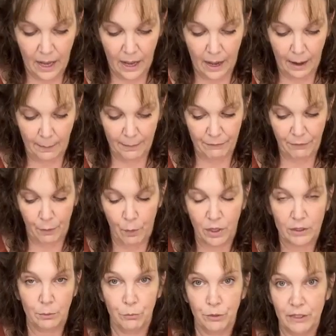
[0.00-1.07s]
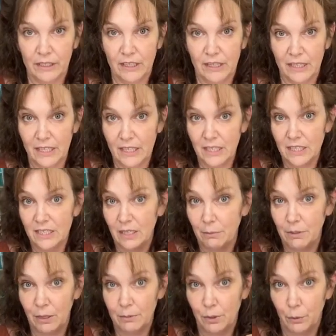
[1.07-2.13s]
If I want them really thin,
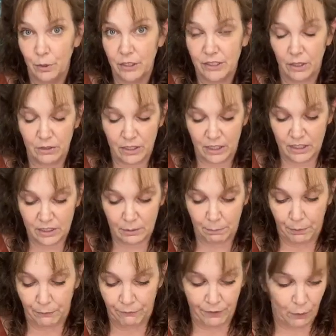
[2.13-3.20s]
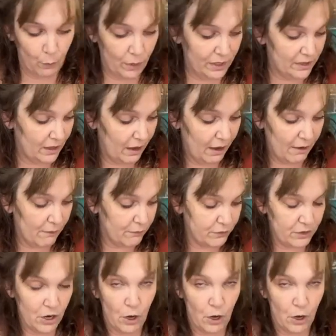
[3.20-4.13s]
sometimes it works out that it's the perfect width of,